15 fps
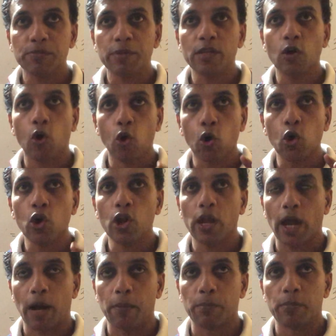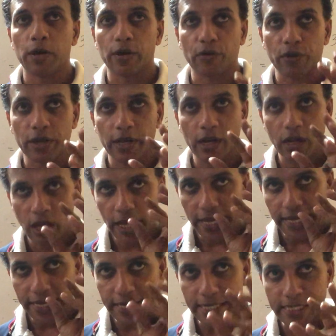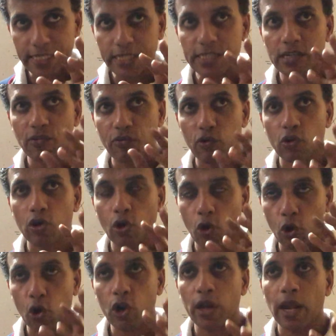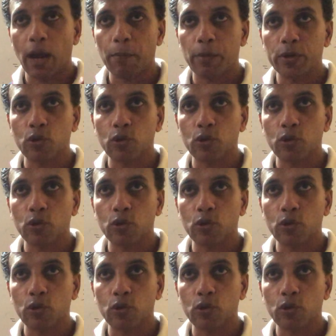Mean whole number, real integer, full whole number.